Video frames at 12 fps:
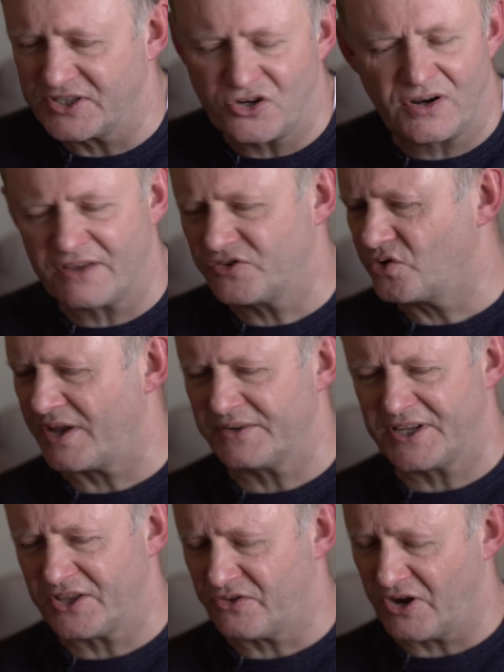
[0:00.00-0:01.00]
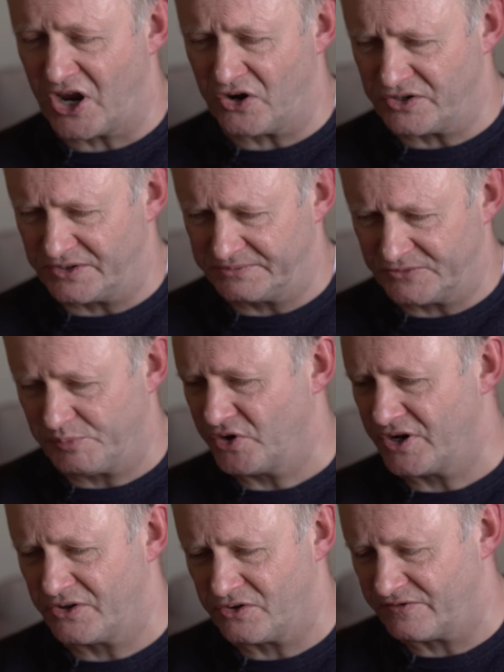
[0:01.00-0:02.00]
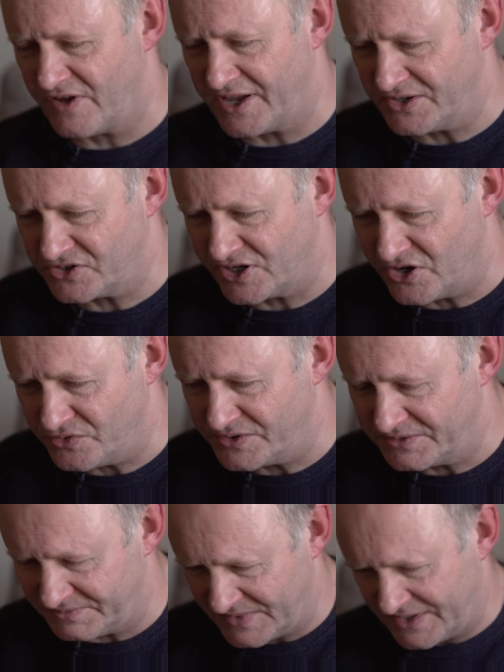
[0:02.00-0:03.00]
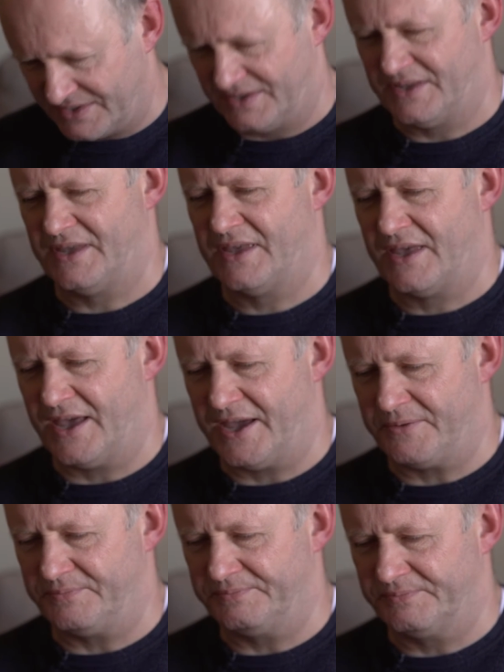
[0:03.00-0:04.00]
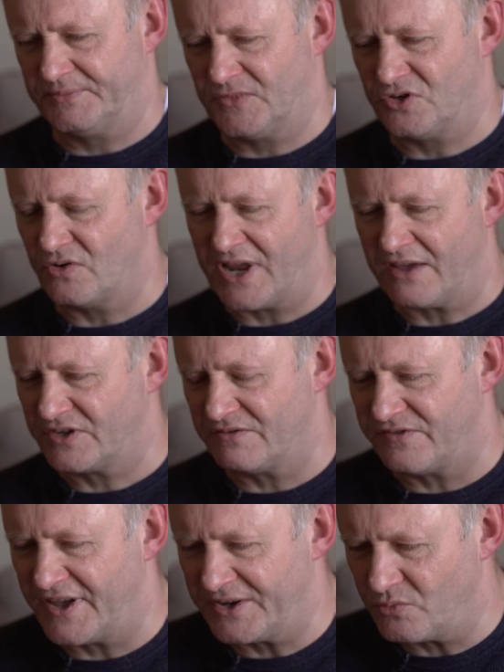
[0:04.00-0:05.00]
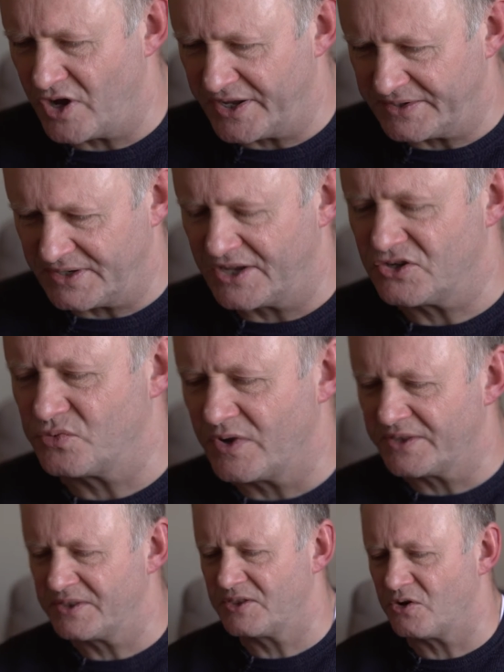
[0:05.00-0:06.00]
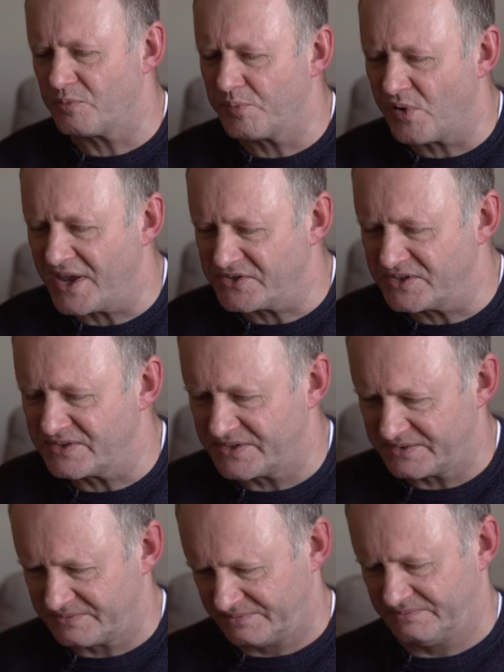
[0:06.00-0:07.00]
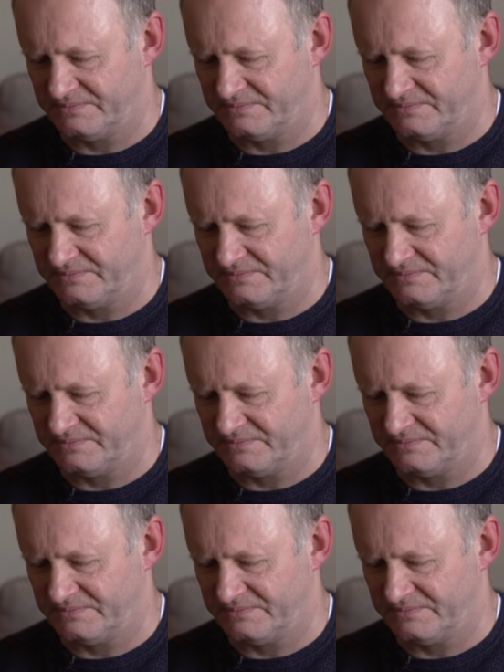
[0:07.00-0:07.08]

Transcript: they don't have to go out and get their hair done or put on their finest clothes. You don't have to have fine wine. I just want their presence.